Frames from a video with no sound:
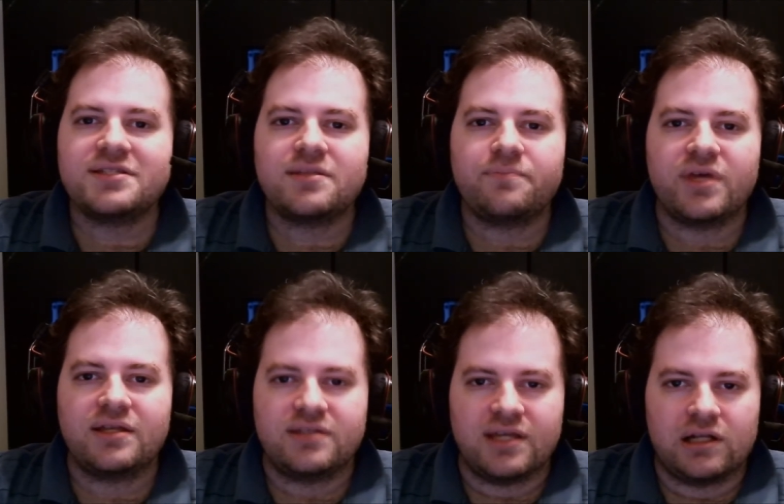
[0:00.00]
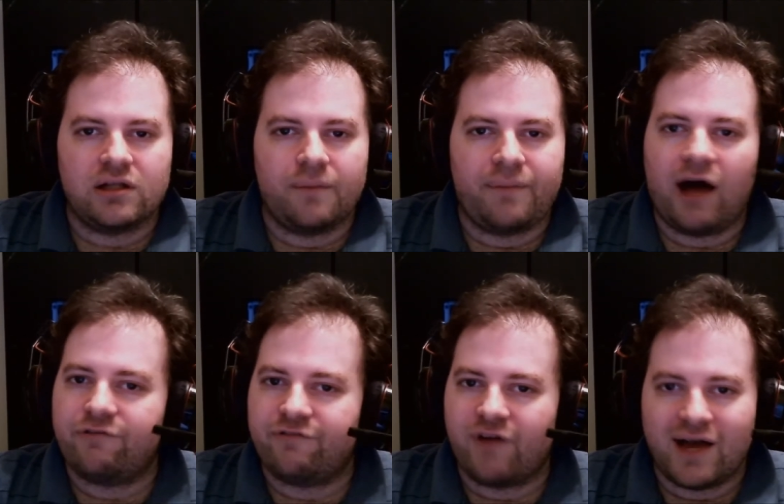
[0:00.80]
is the big deal about
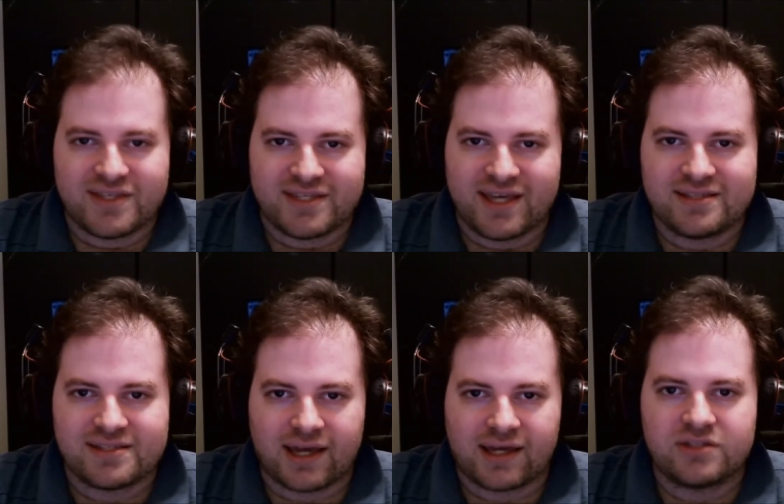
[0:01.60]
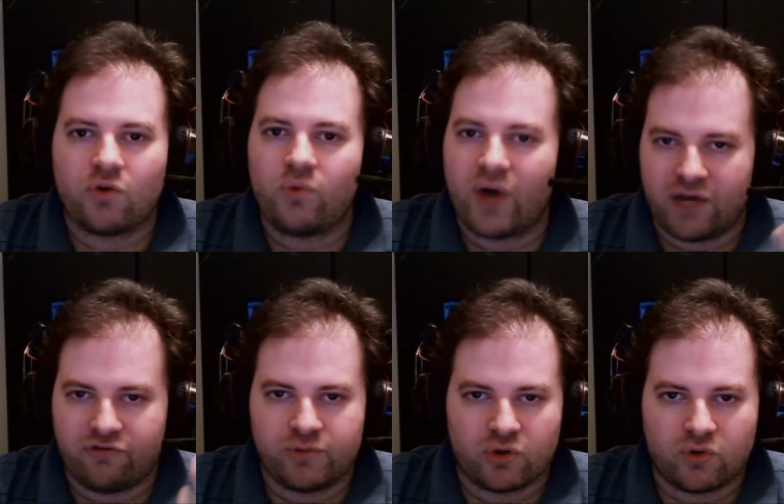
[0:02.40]
5 to 10 seconds away
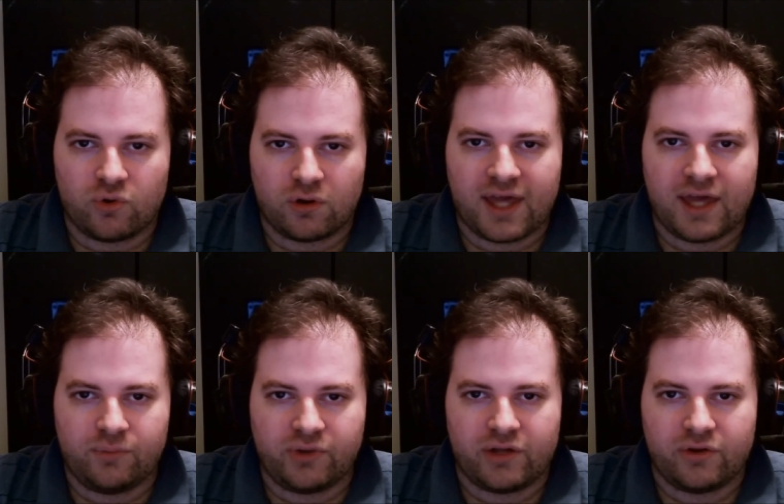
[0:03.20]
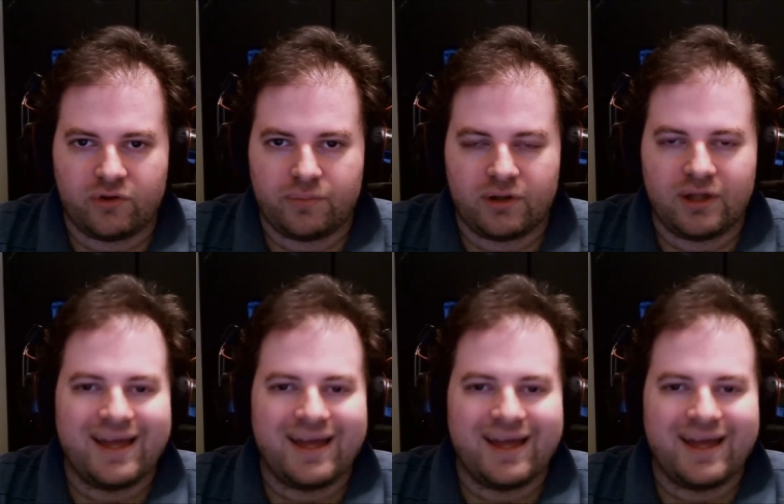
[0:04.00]
from your core gameplay loop?